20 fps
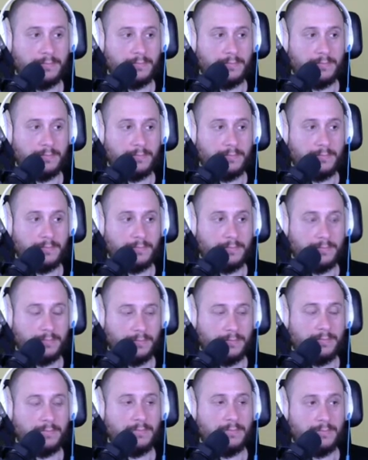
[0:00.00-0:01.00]

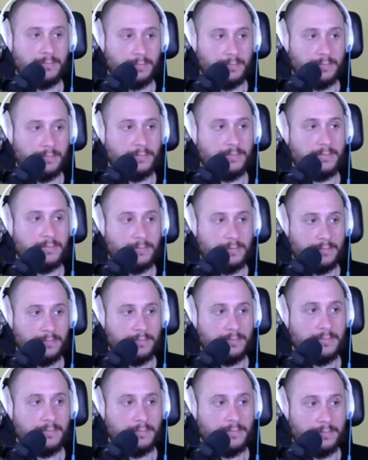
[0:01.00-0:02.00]

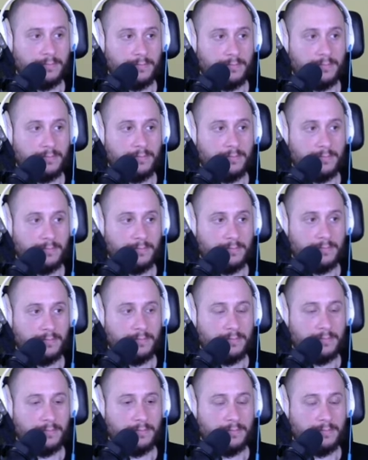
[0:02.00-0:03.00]

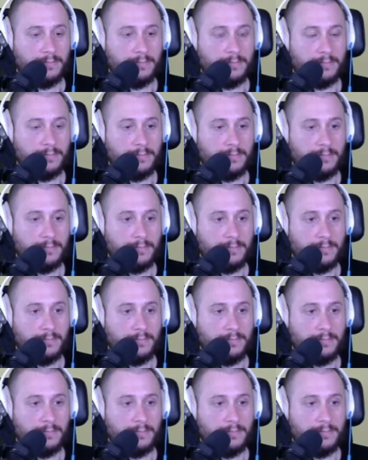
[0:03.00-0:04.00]

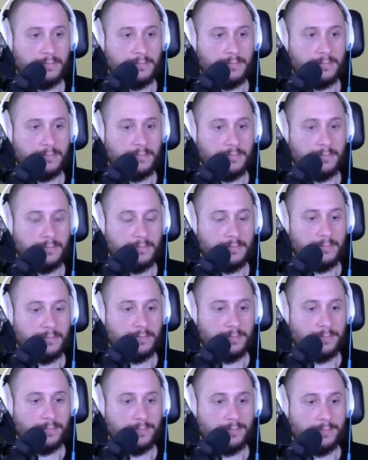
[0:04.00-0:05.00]

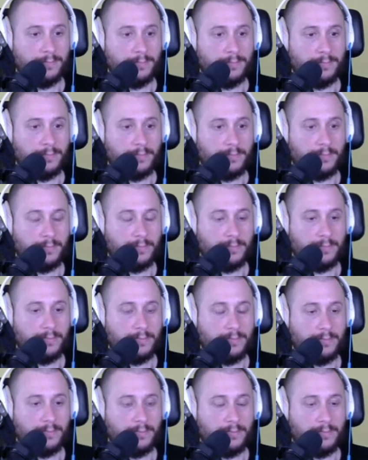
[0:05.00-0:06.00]

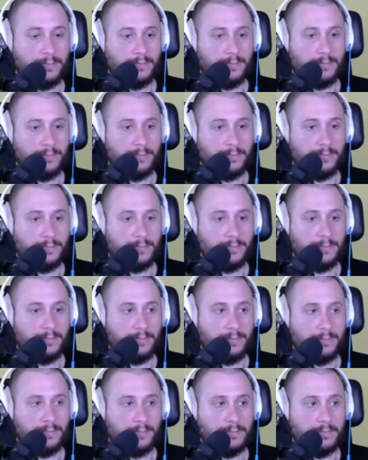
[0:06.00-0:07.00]

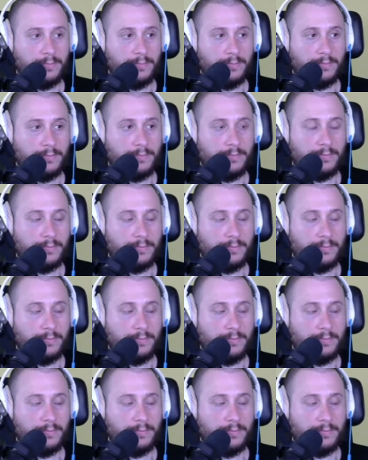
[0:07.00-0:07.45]
No words are spoken by the person on screen.